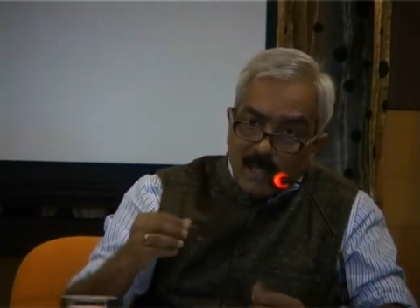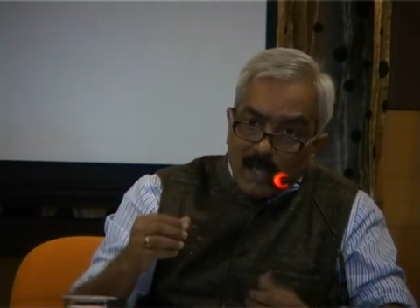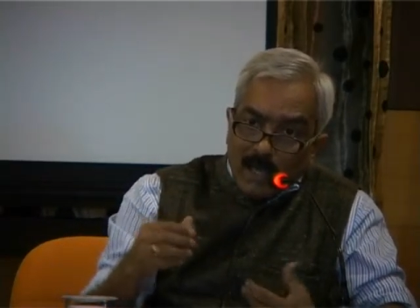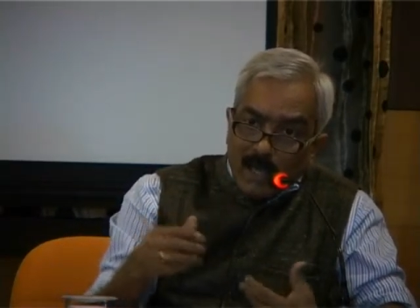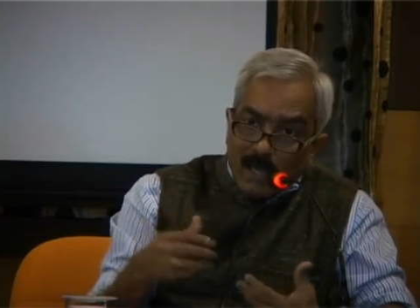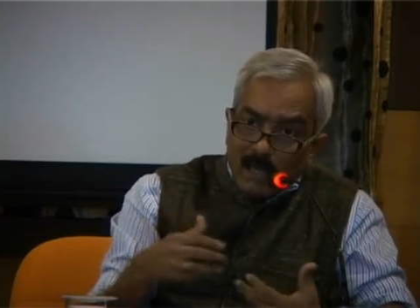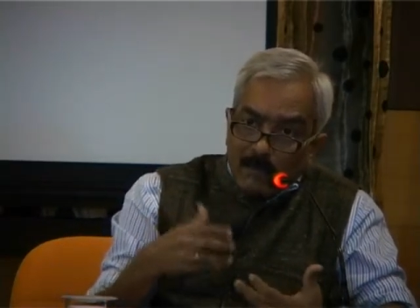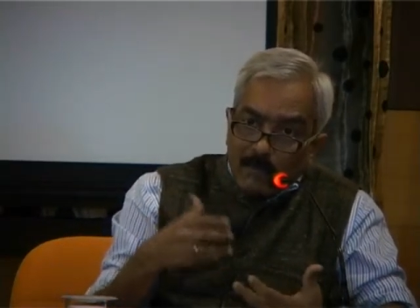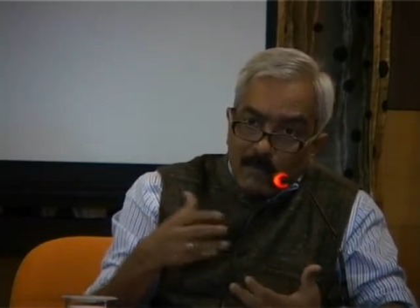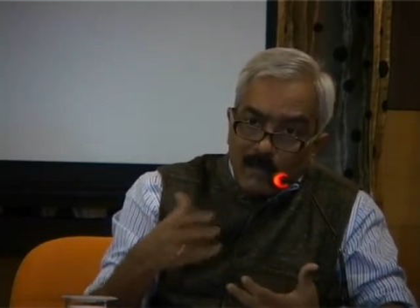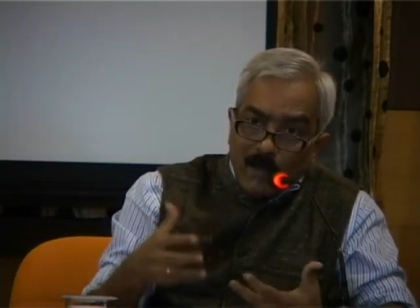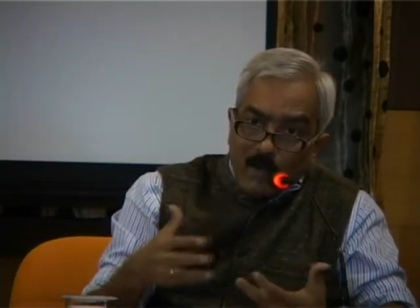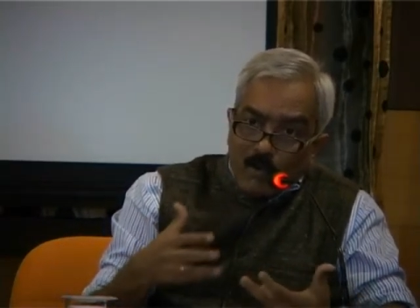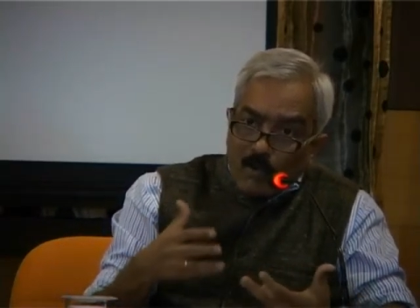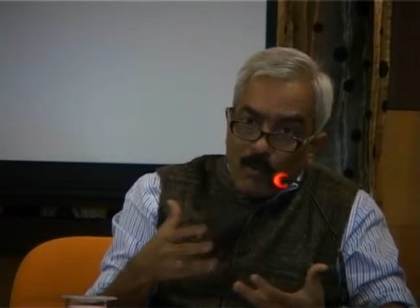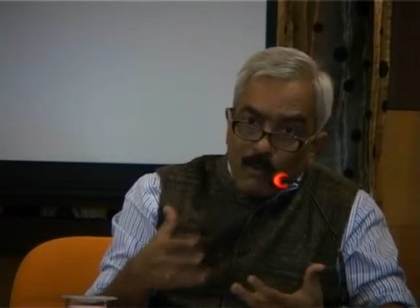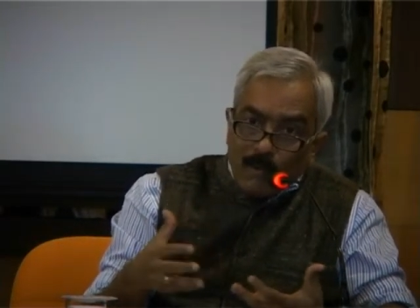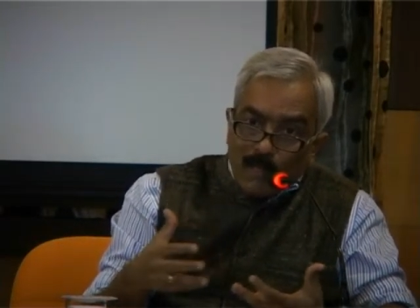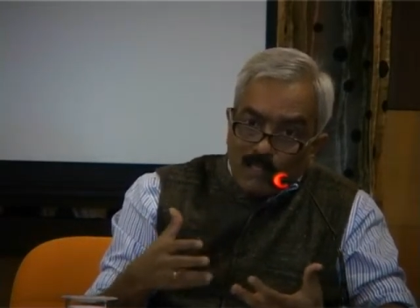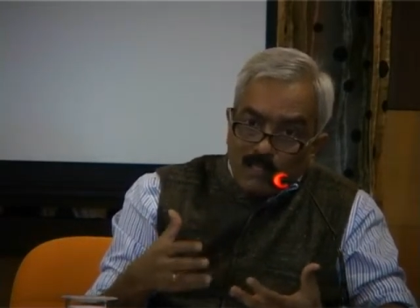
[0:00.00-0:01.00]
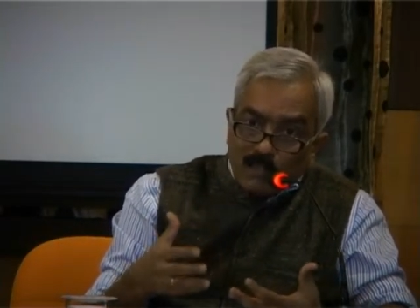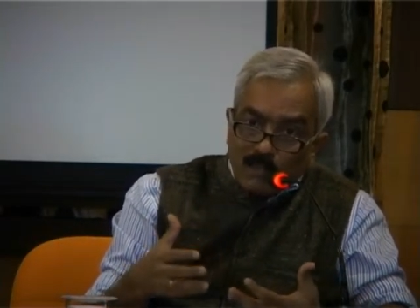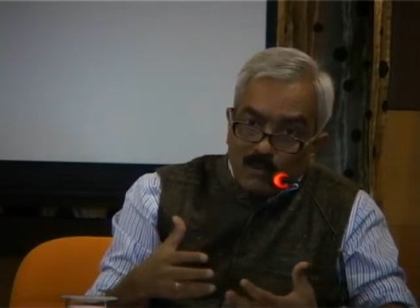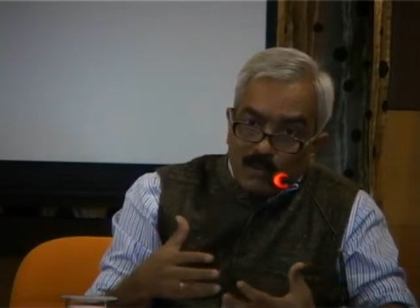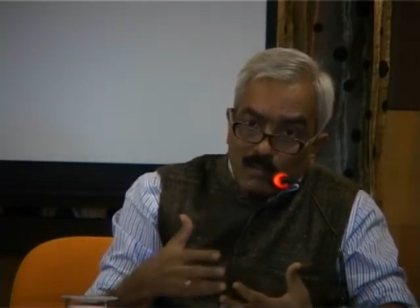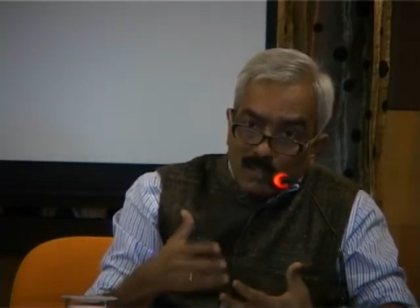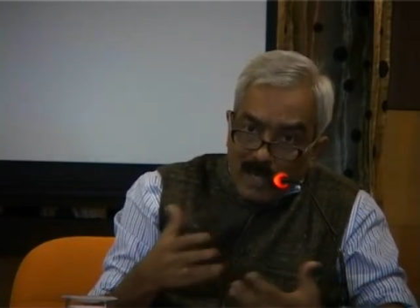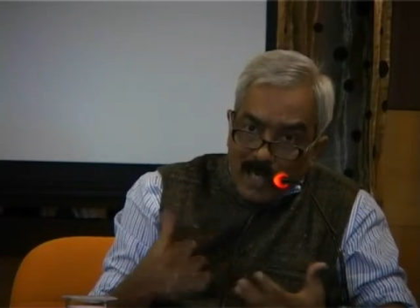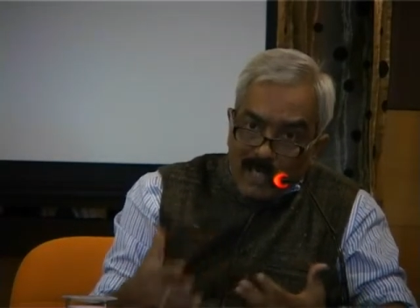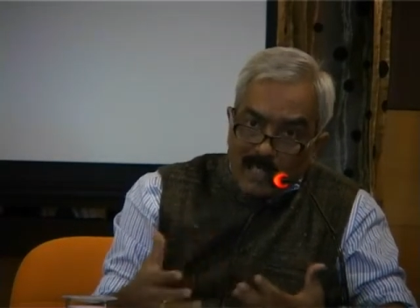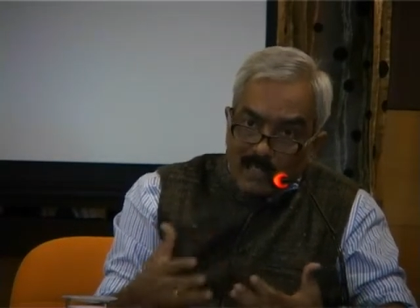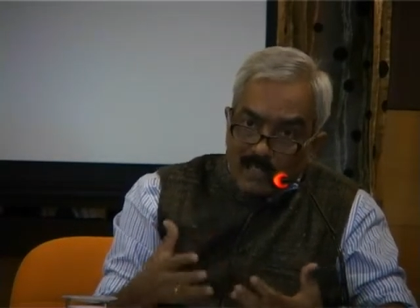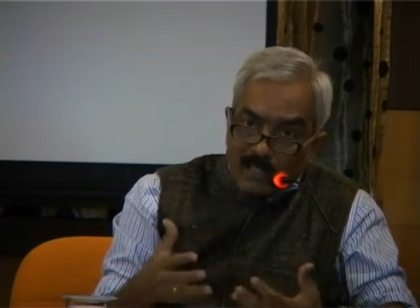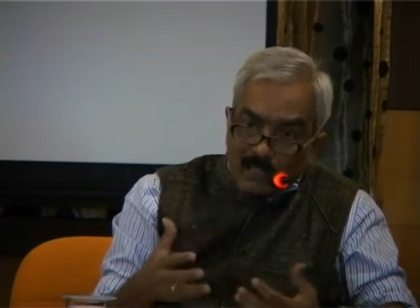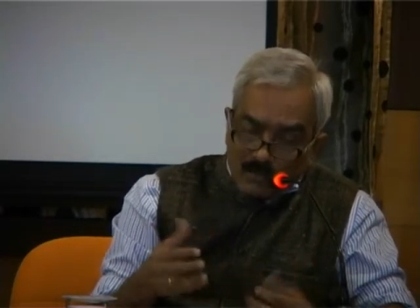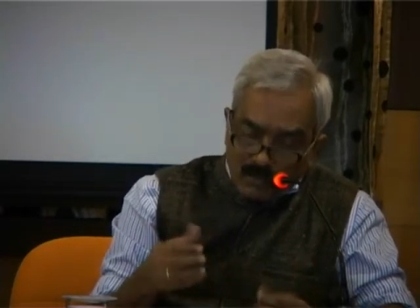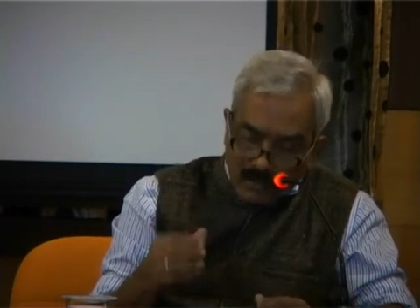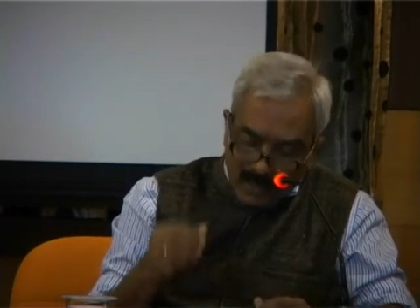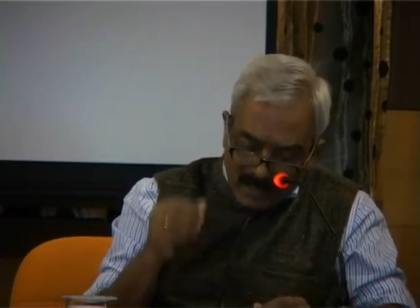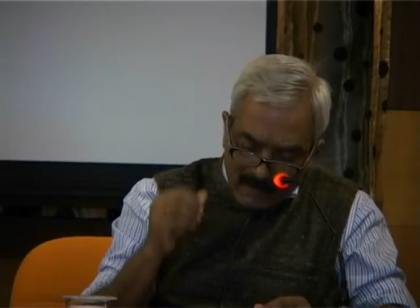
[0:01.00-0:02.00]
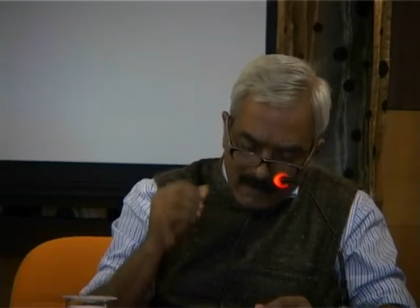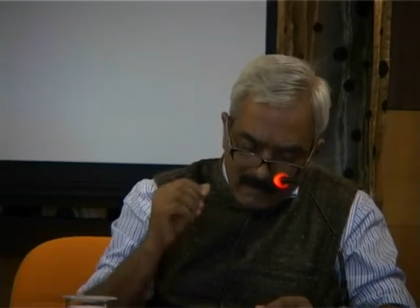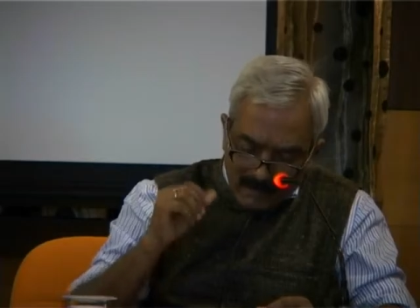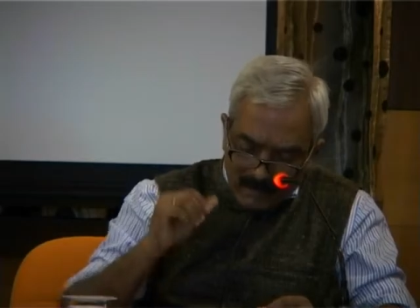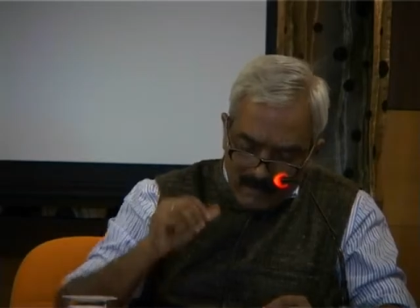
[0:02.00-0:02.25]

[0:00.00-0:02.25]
our preoccupation with rights today.